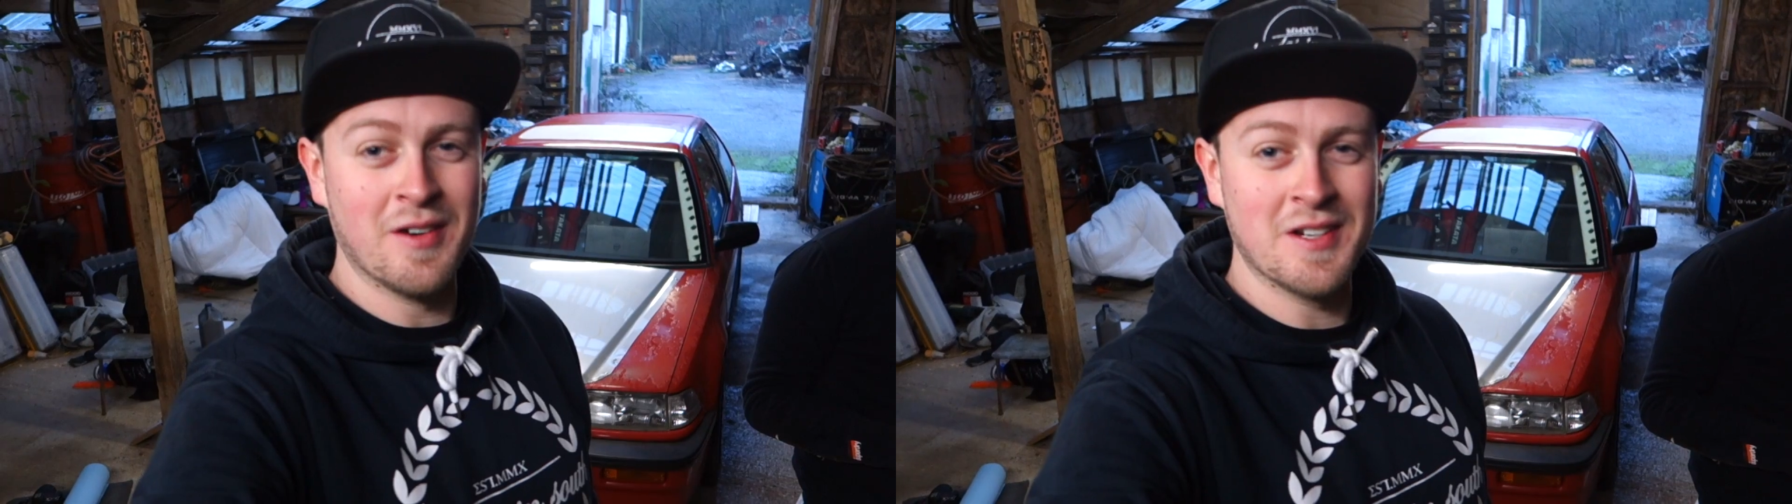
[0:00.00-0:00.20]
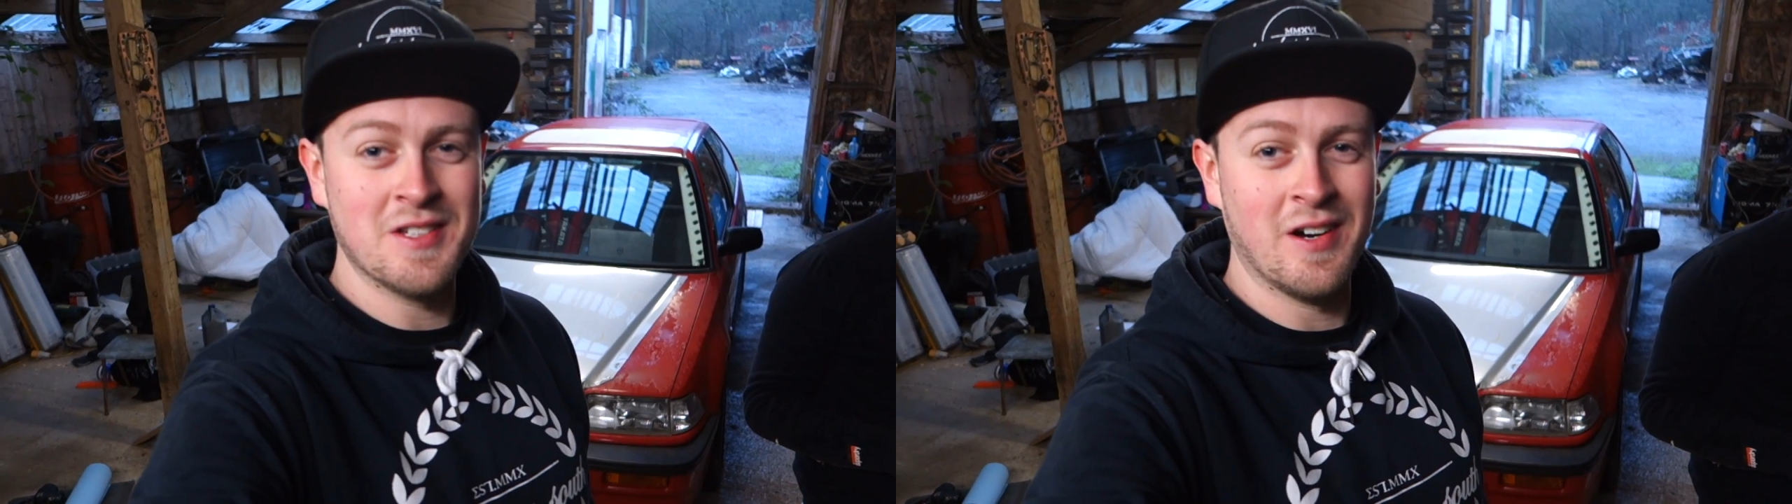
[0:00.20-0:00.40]

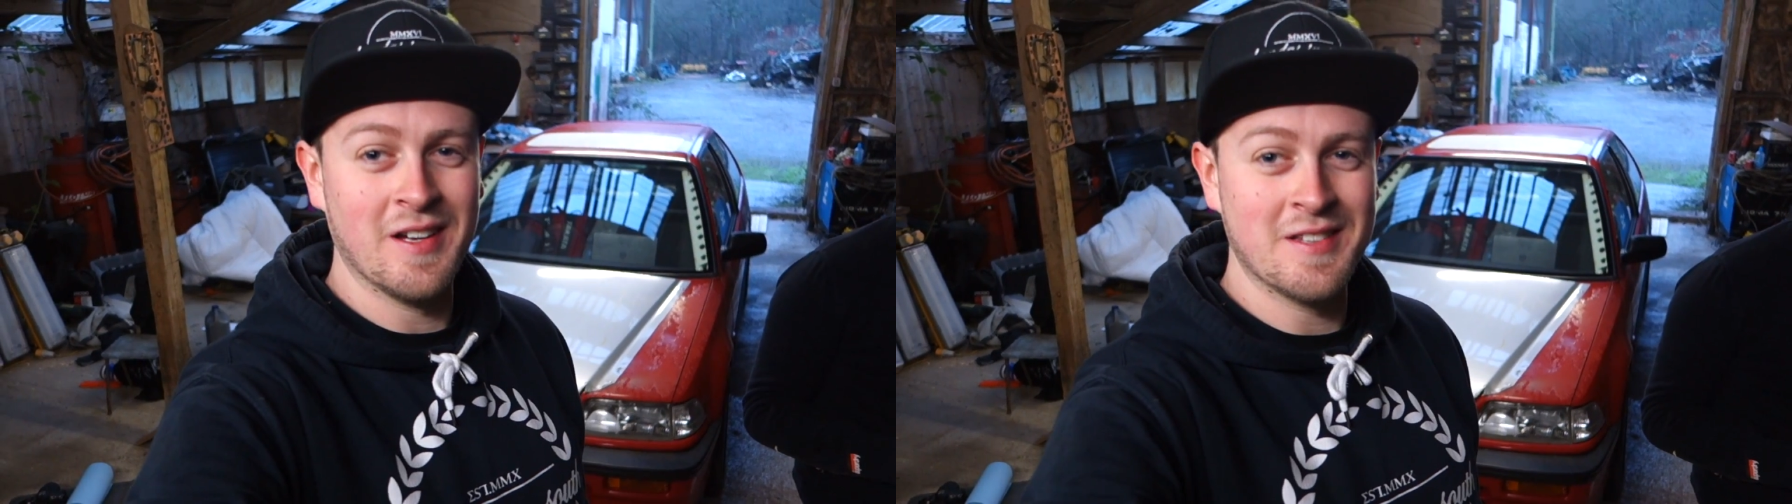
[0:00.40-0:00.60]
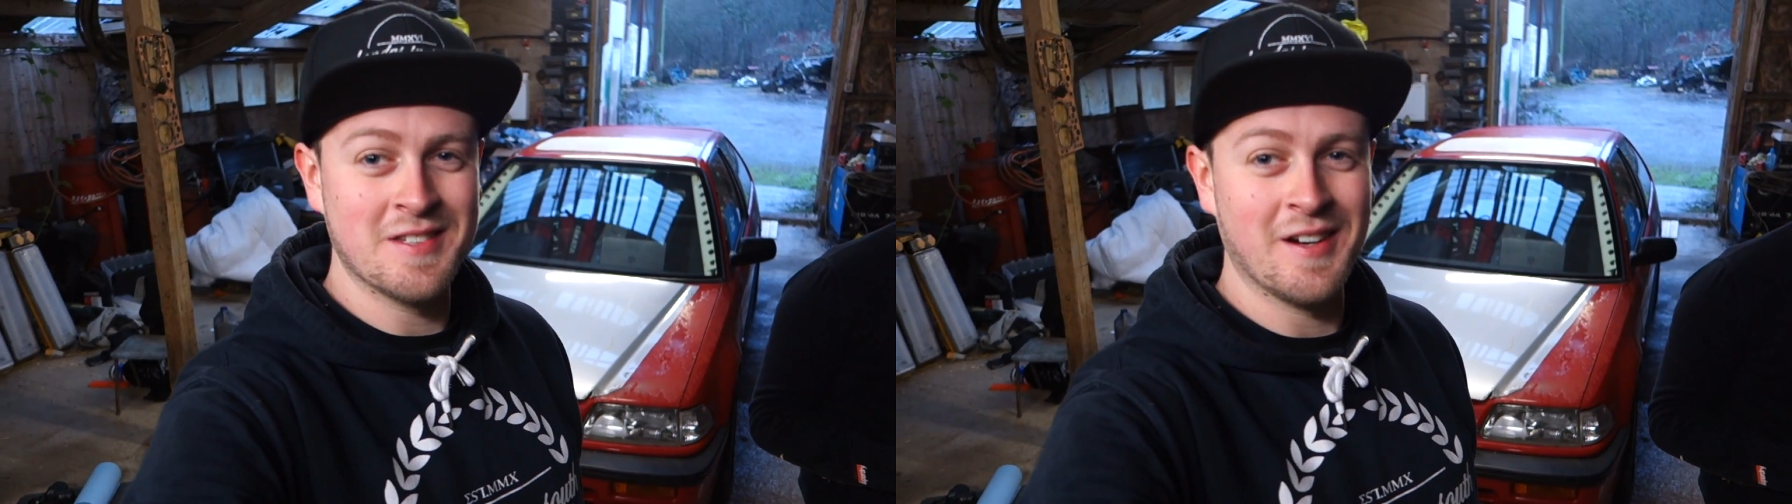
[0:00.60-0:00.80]

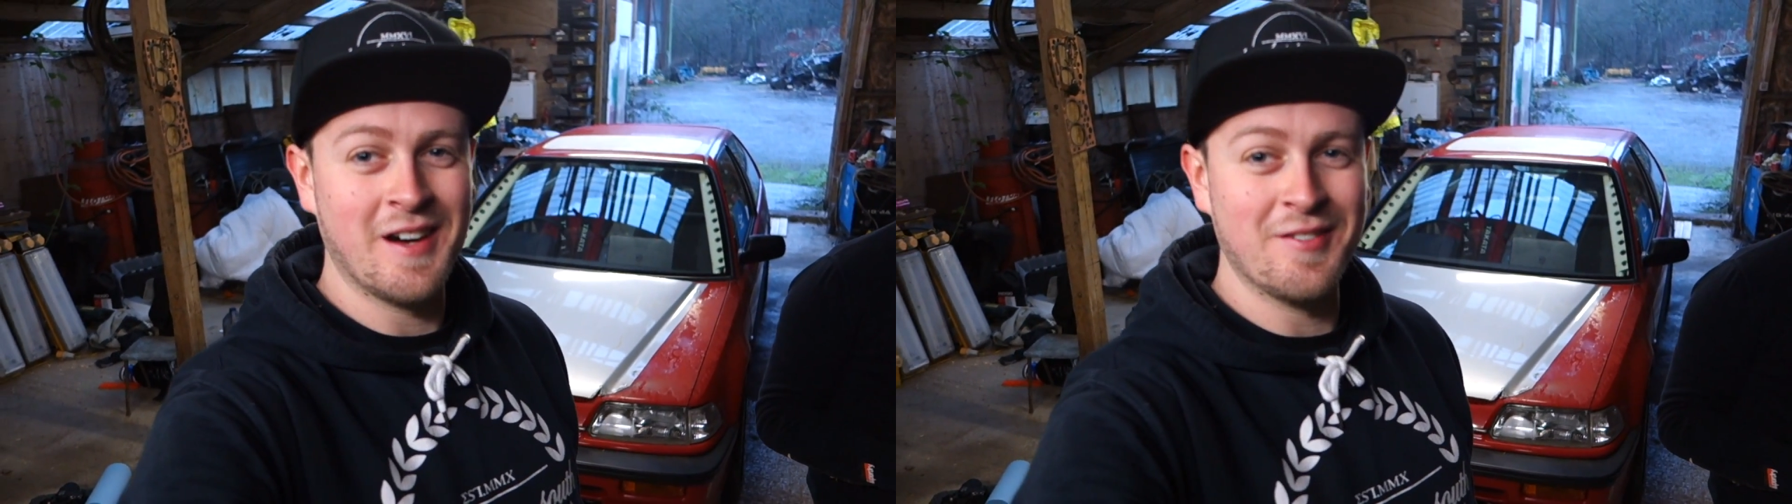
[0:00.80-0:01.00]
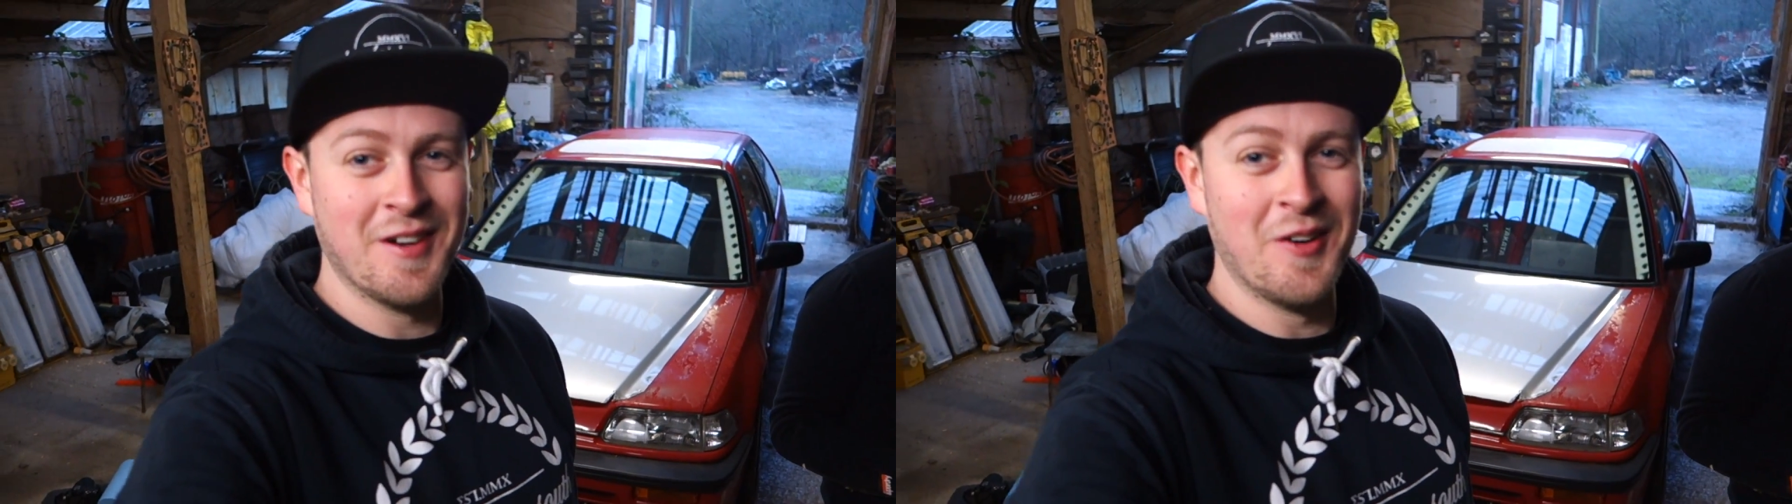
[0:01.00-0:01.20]
excited, so I
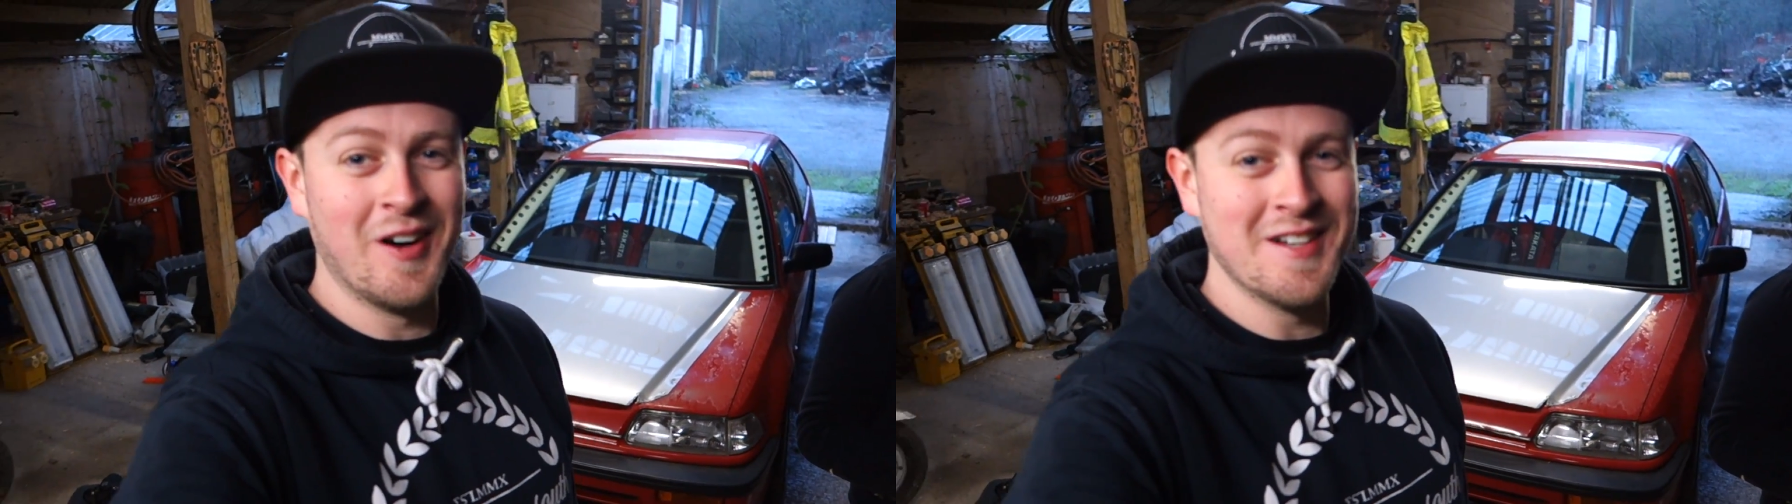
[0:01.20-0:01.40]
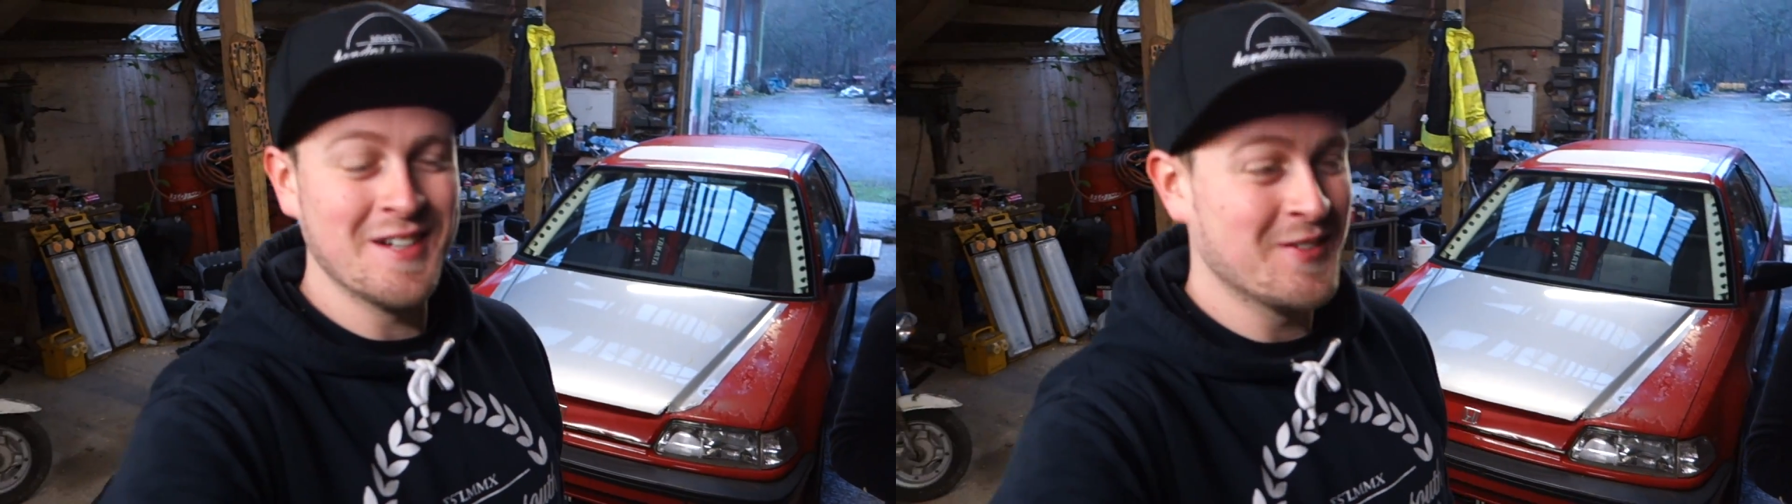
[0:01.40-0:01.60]
have no idea